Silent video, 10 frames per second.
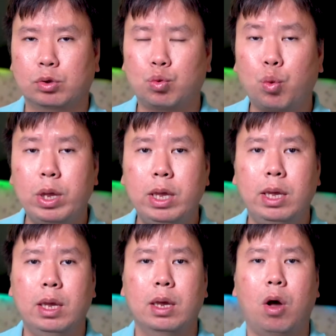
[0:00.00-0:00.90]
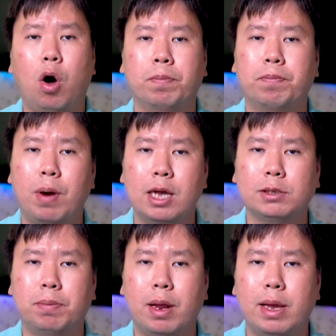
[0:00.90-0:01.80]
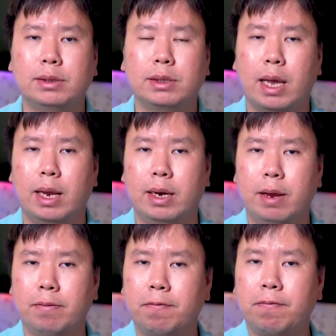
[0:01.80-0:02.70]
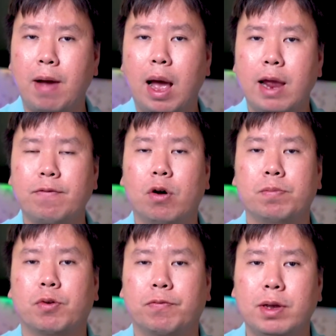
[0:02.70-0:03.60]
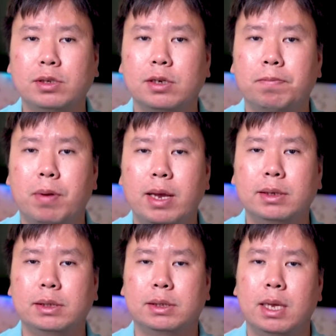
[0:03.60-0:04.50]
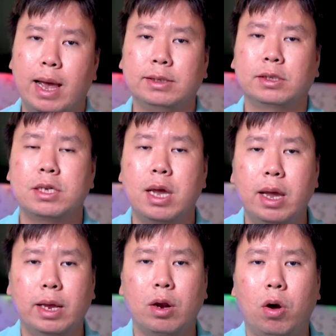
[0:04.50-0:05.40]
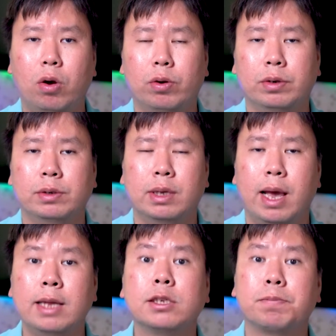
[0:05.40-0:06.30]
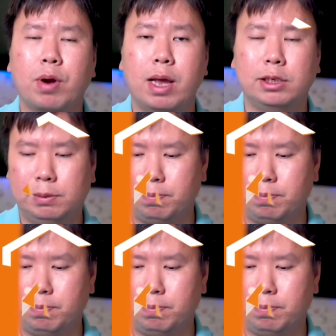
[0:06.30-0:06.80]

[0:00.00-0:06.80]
3 on Plus plans, and then 5 on professional plans, and 10 on enterprise